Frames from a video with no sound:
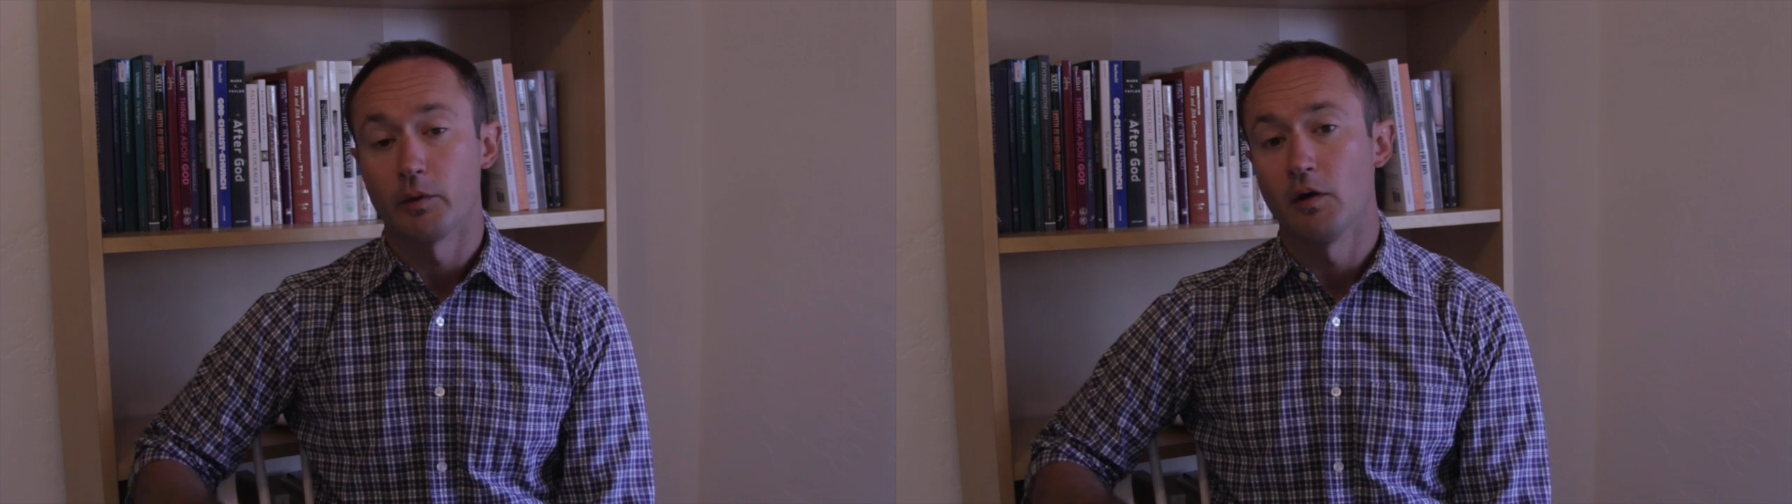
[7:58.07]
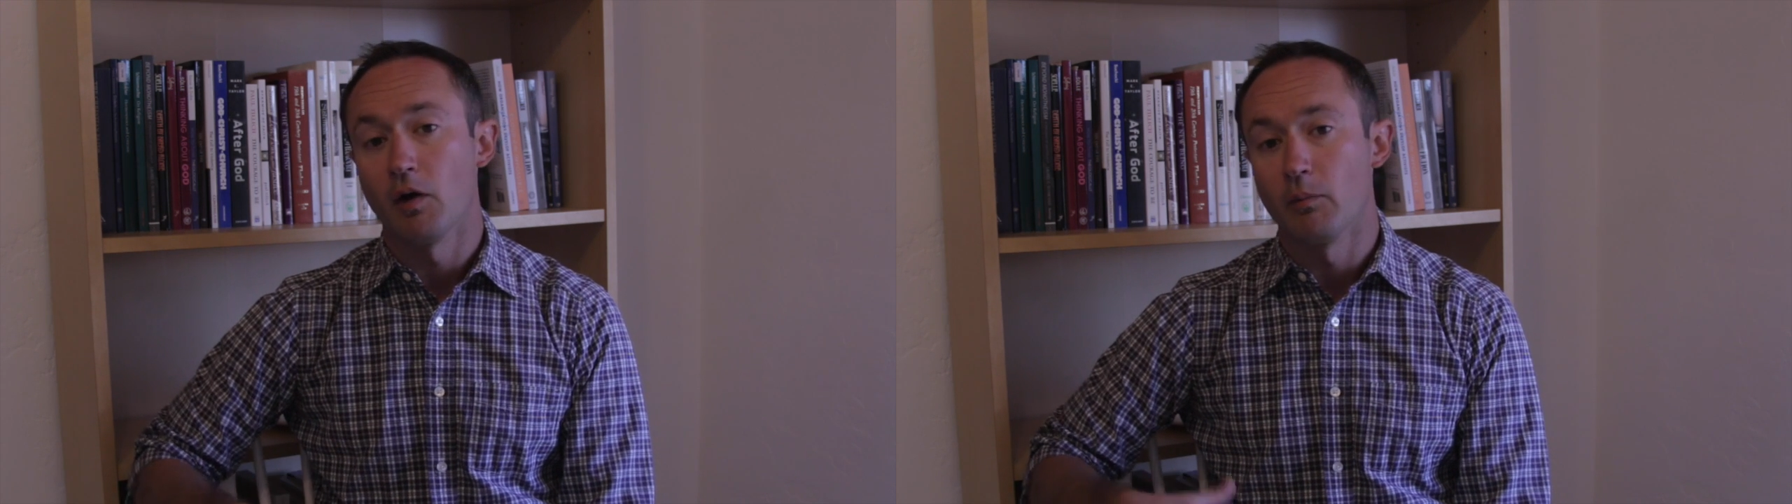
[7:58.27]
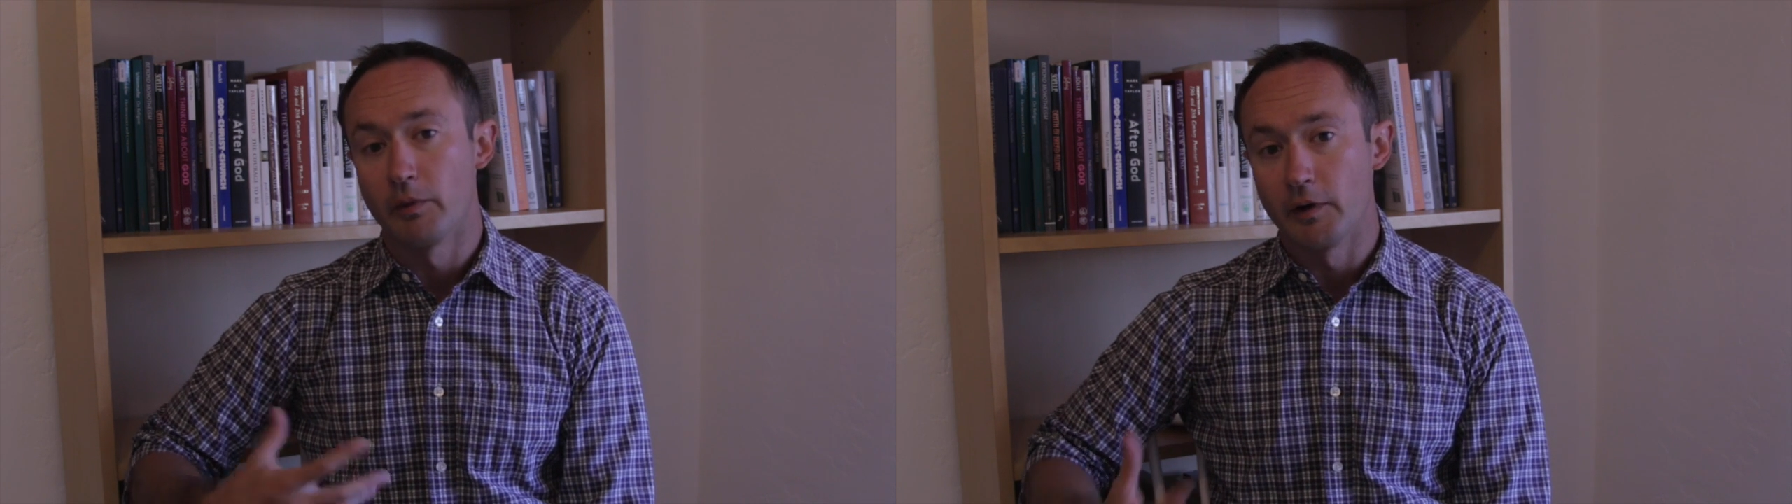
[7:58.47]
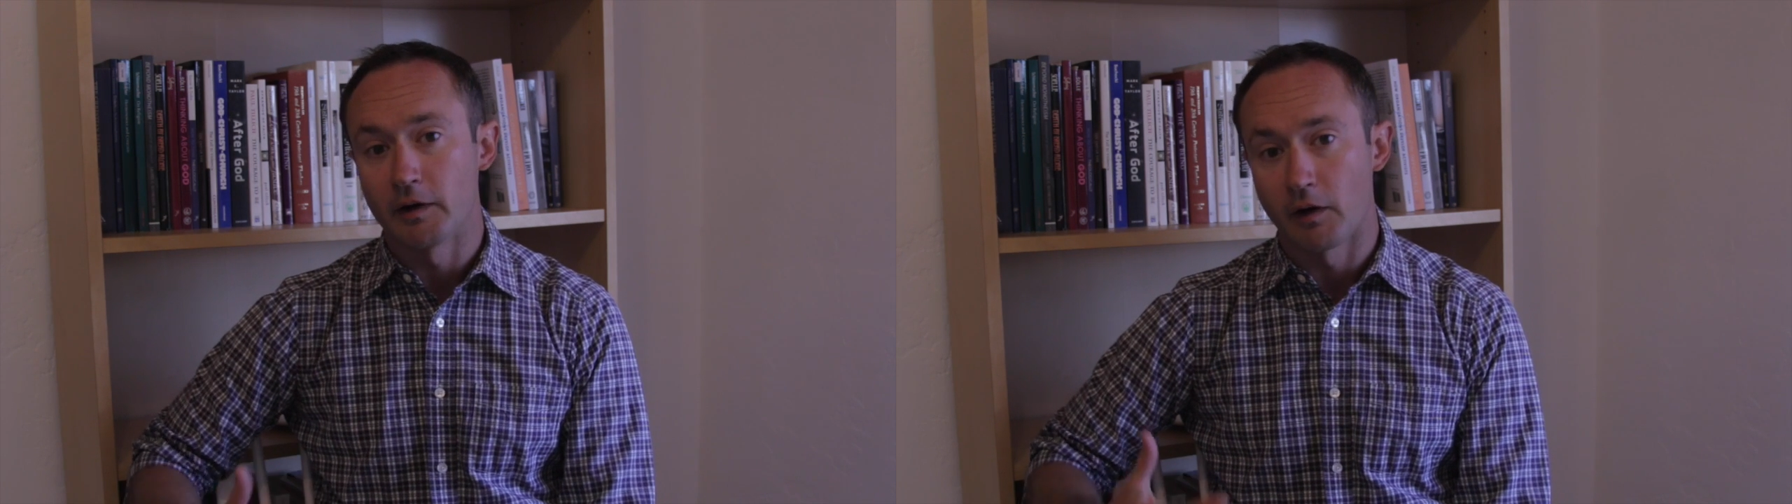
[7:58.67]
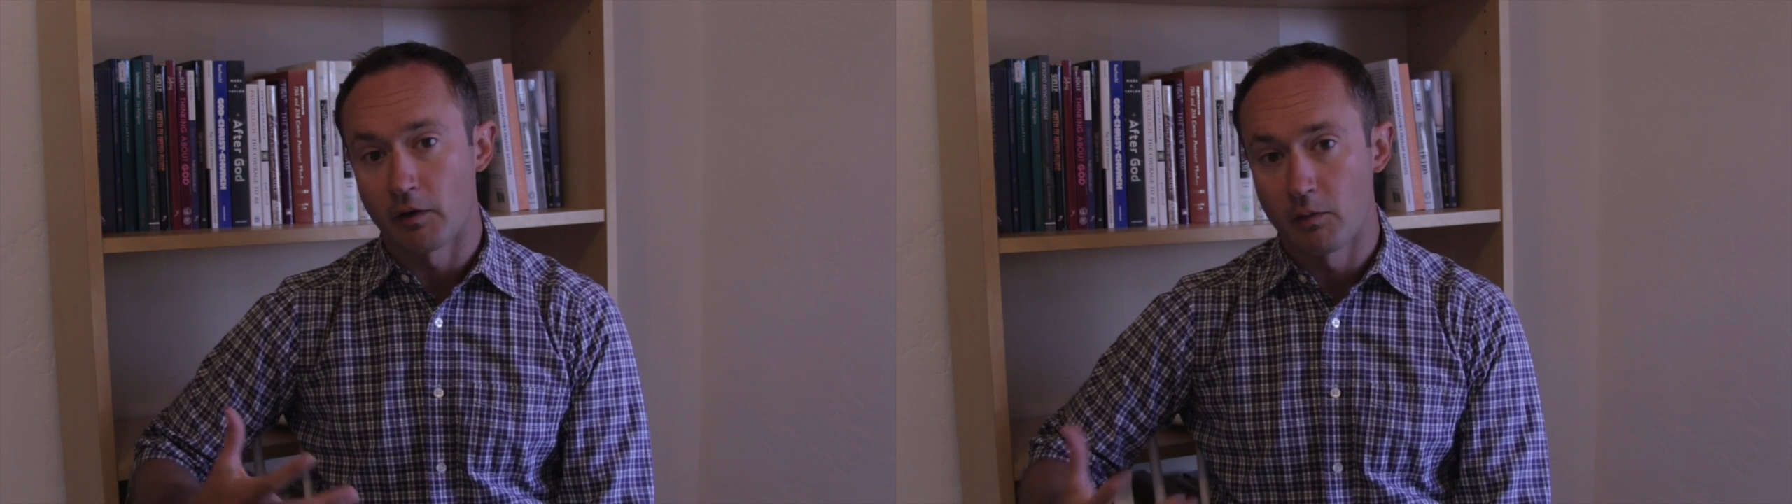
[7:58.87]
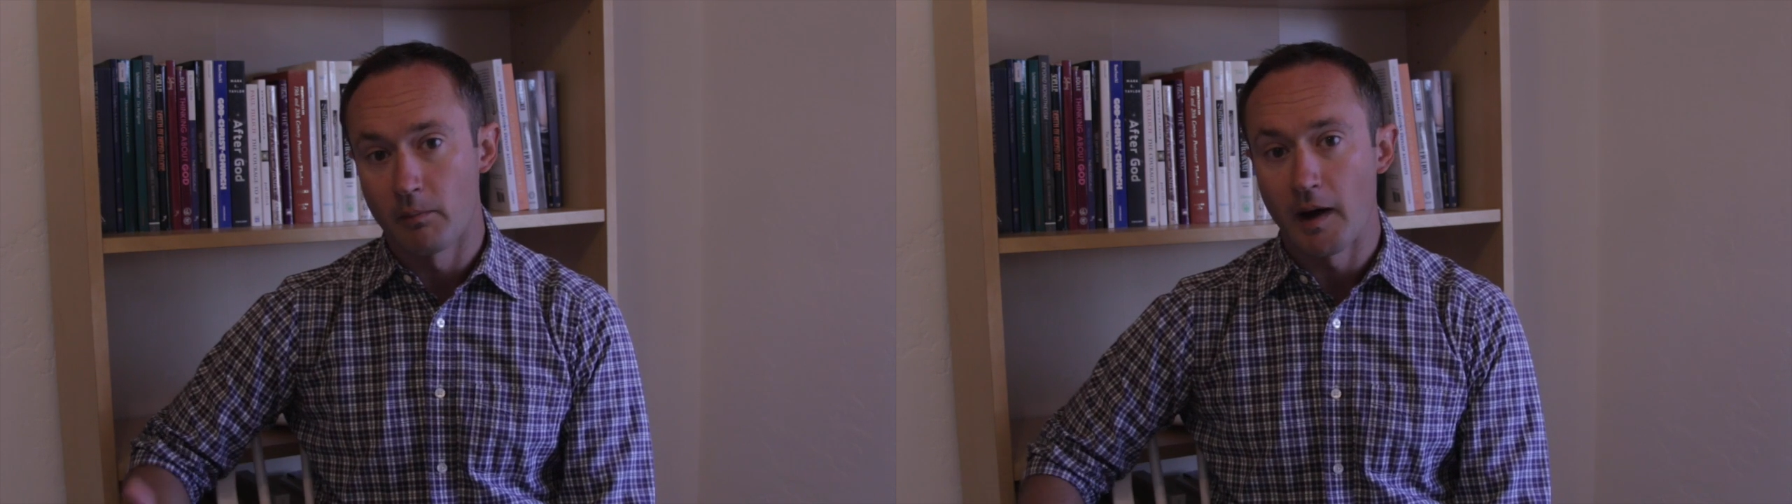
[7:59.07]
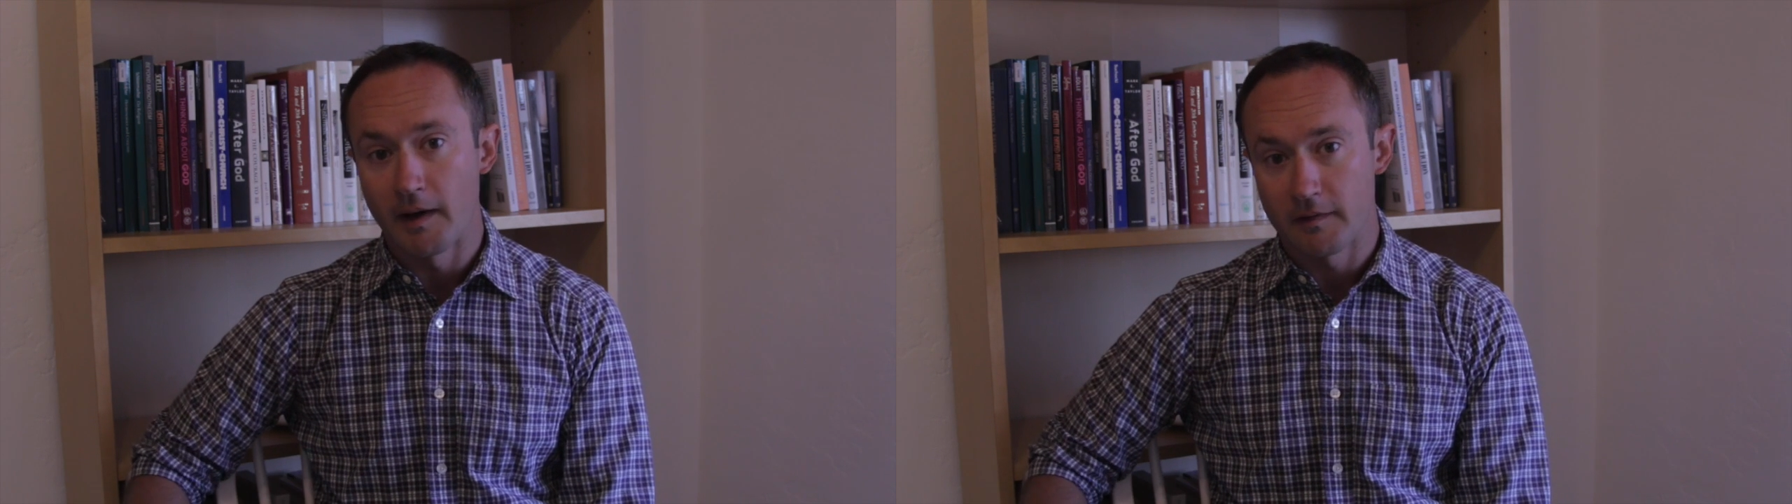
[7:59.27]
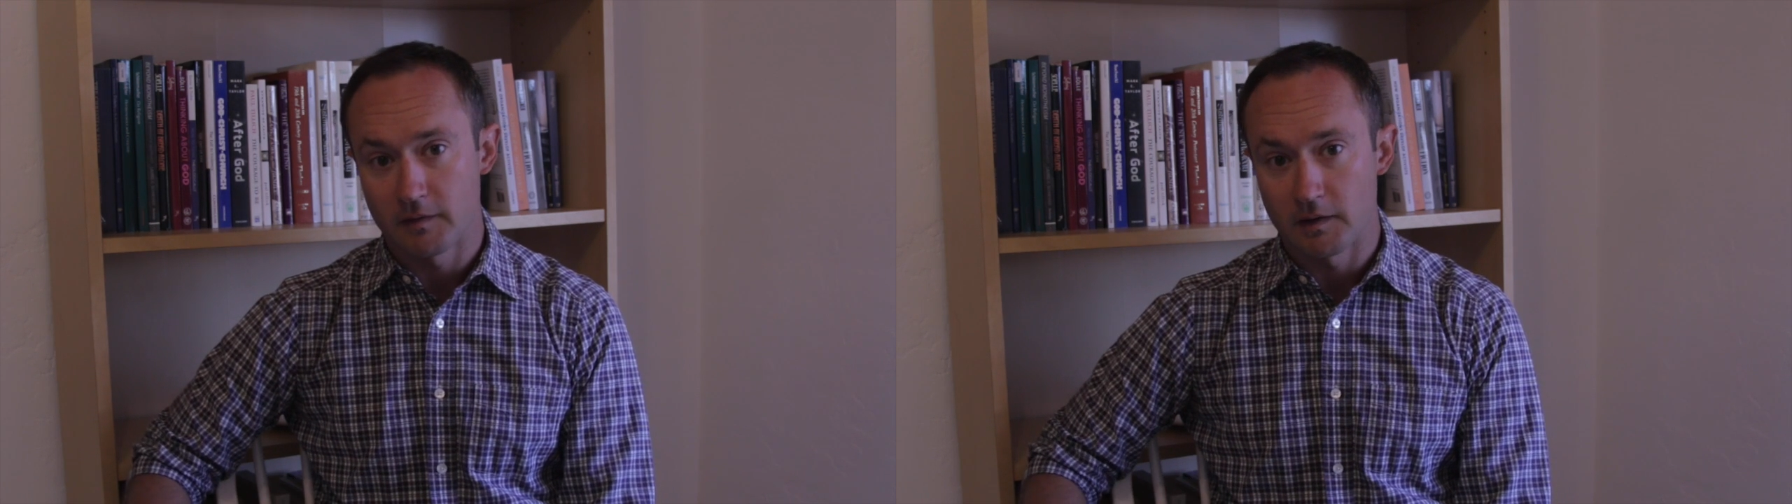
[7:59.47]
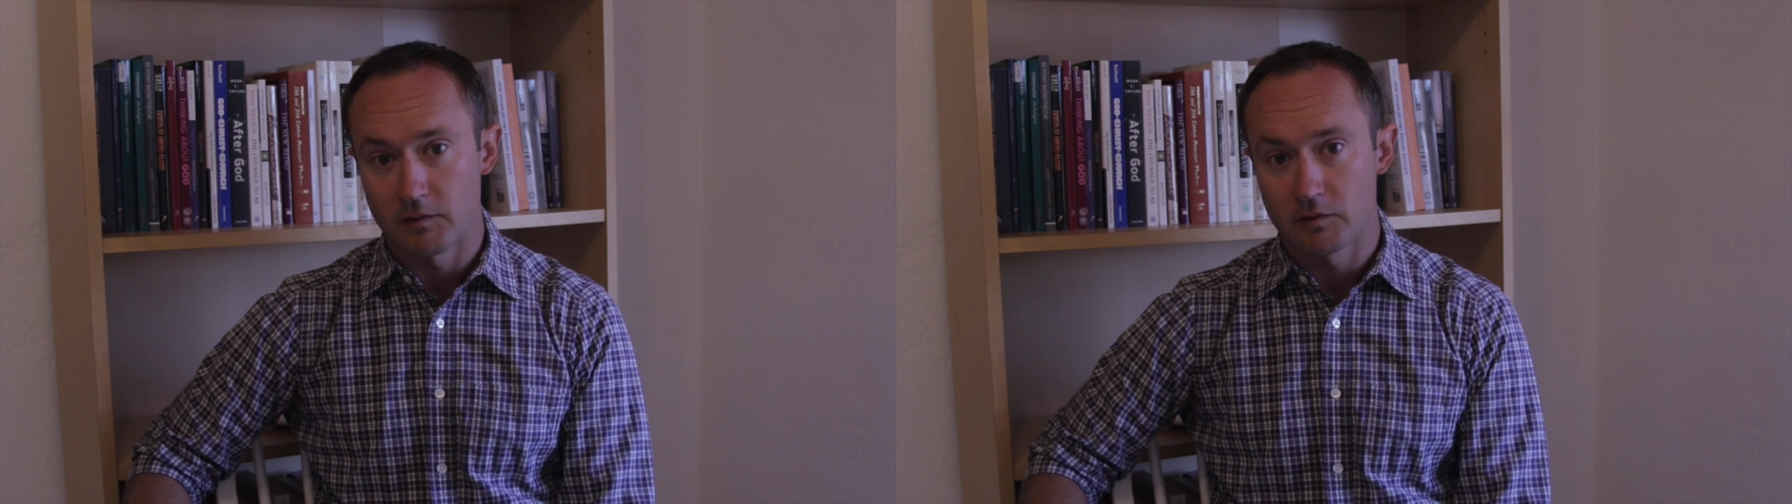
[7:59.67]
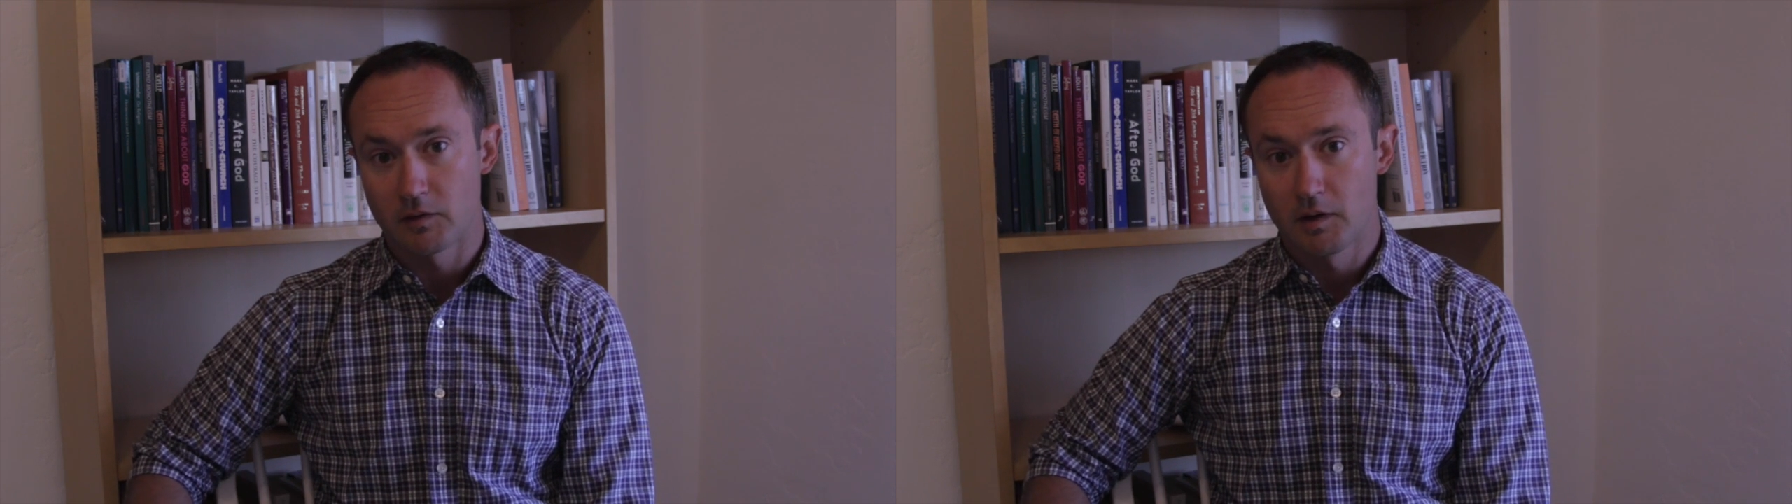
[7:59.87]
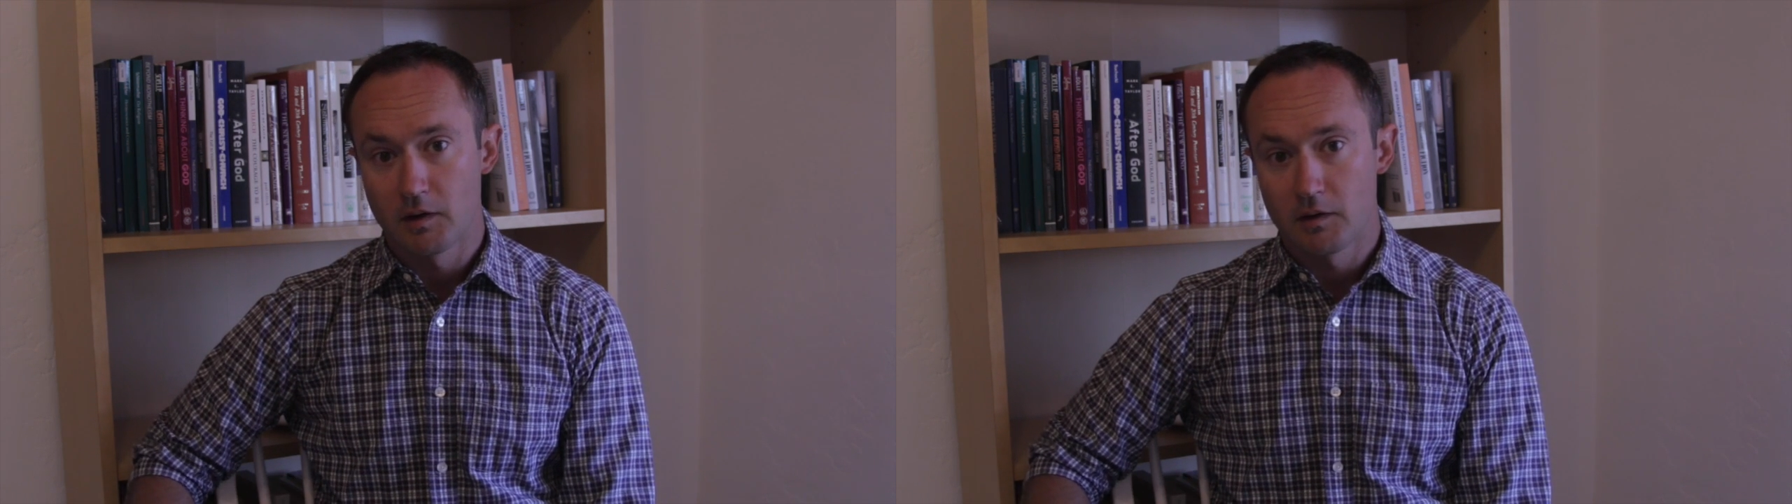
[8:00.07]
we all bring our own biases